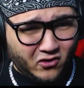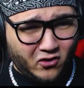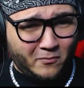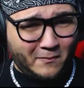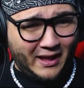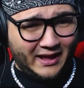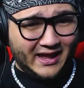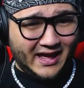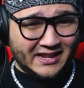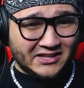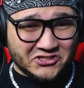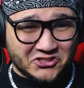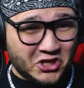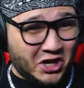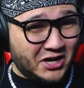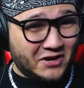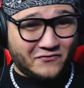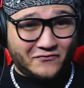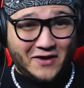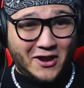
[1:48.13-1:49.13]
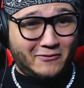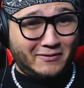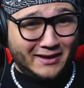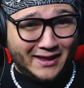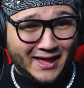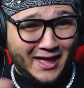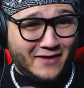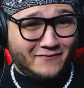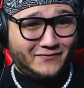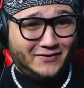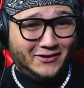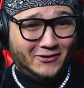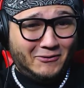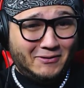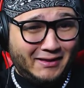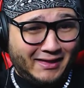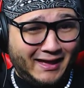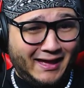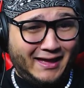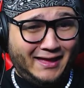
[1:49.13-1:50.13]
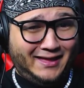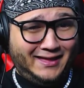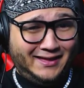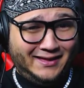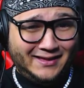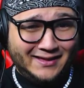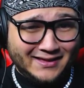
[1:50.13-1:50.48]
Oh my god, it started very heavy. Okay.